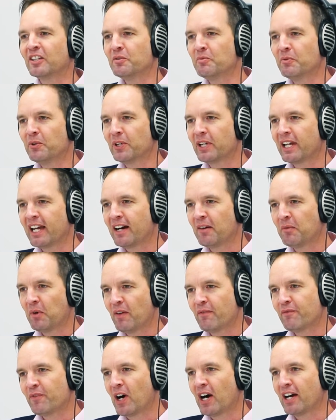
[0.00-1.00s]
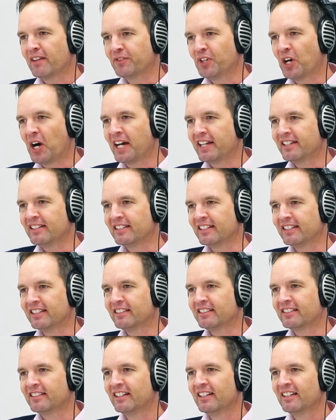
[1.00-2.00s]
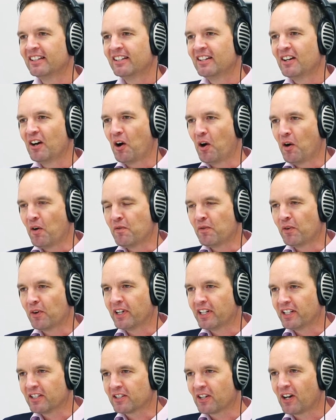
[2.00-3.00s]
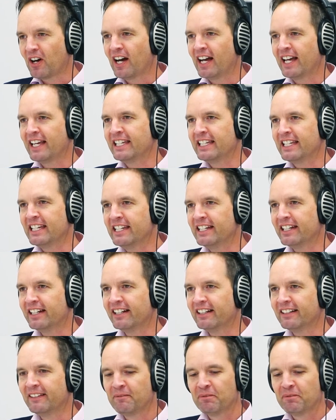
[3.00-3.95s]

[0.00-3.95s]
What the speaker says: You work out what 5 nines is over an entire year.